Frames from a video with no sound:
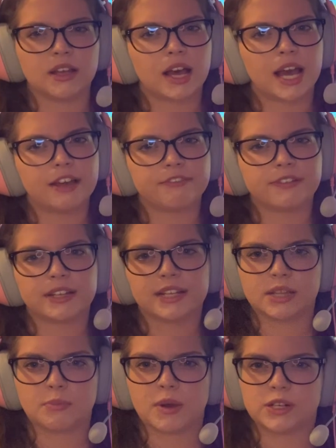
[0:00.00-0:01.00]
I think
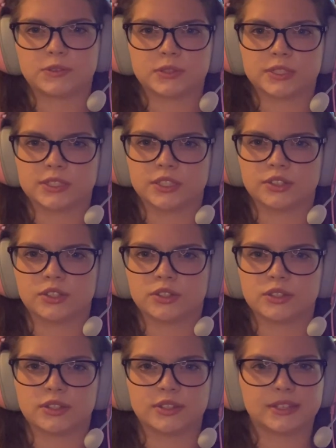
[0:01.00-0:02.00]
that part wasn't
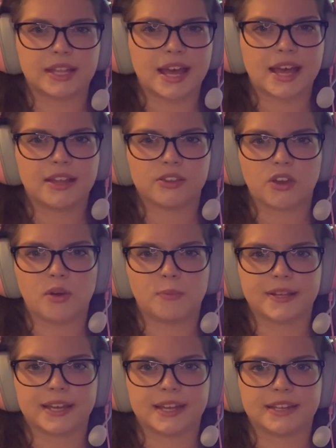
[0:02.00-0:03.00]
that
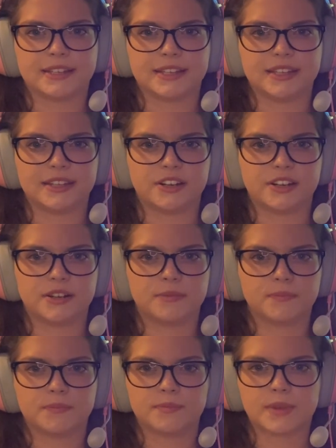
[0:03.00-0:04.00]
complicated either.
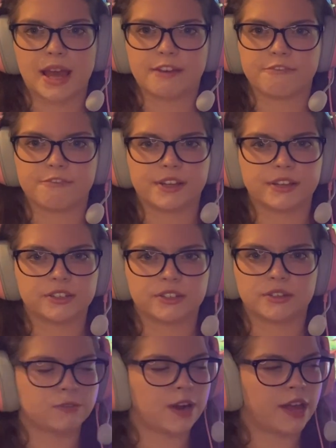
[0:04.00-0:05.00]
I think
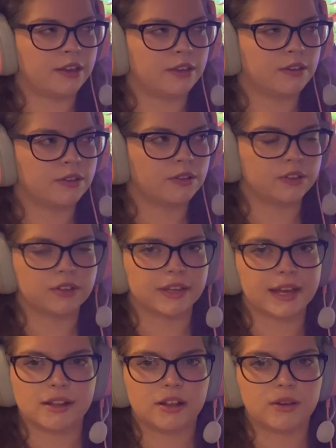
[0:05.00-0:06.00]
the run, the
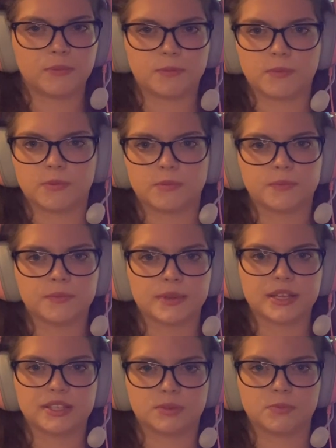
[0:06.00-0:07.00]
gallop
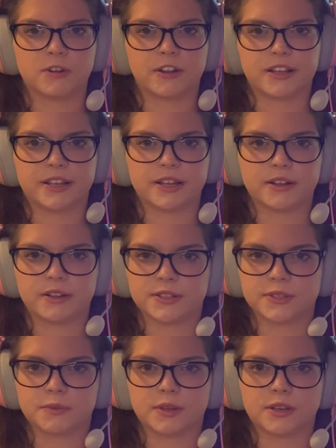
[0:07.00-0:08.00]
is probably
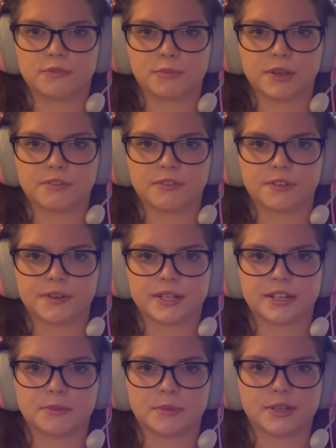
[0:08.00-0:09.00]
also one of my favorite
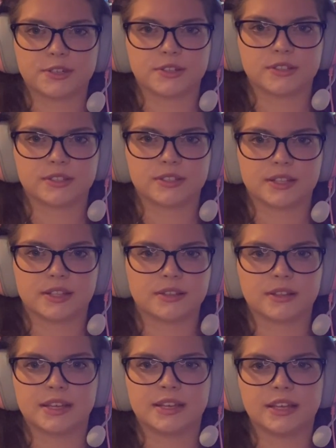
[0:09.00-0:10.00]
animations. That
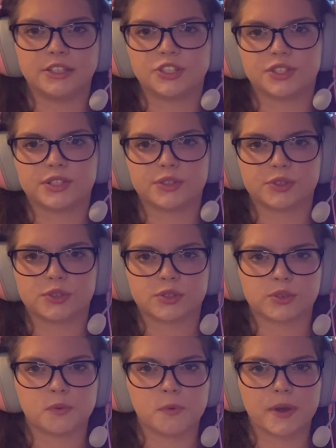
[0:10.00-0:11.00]
it just
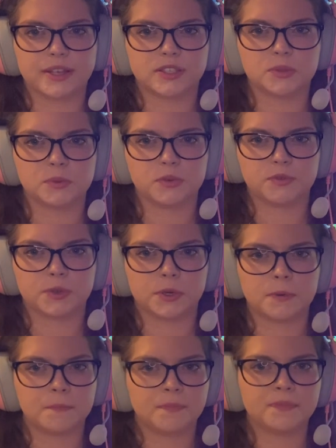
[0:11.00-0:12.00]
looks way
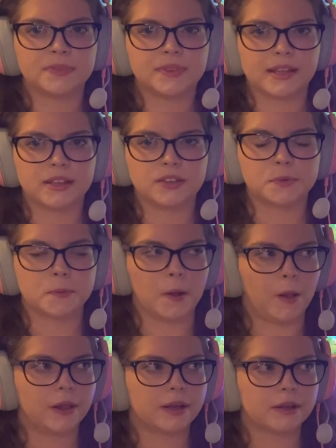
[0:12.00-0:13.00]
smoother than the
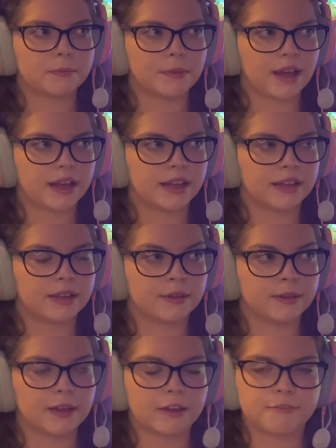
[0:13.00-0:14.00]
walk. I
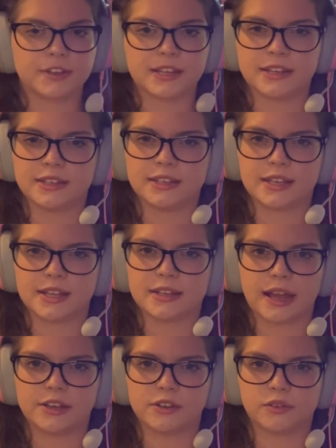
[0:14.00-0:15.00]
think in the end
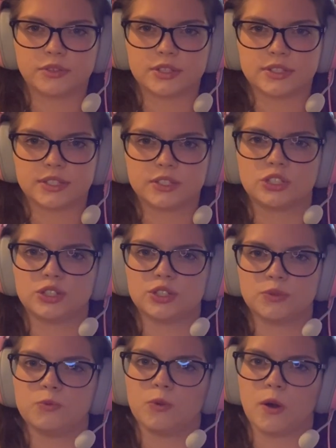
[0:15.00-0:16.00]
I noticed that
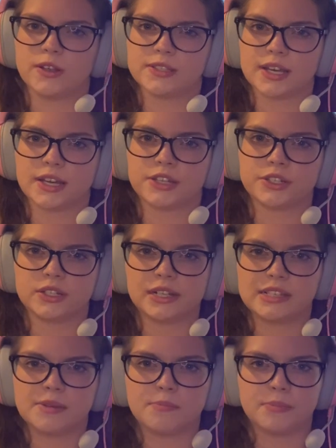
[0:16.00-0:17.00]
she was actually
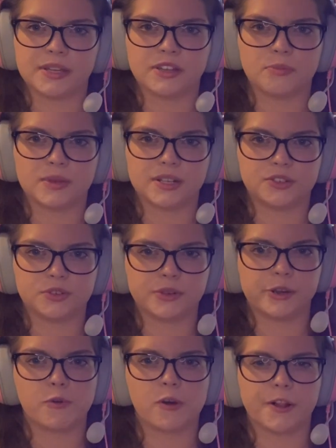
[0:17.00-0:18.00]
limping a bit
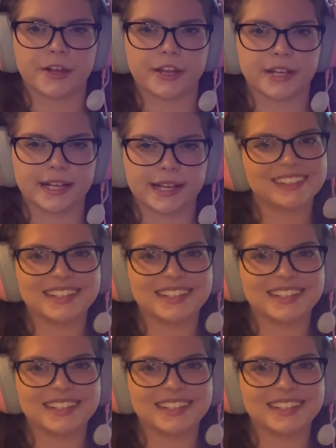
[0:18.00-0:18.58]
during walking.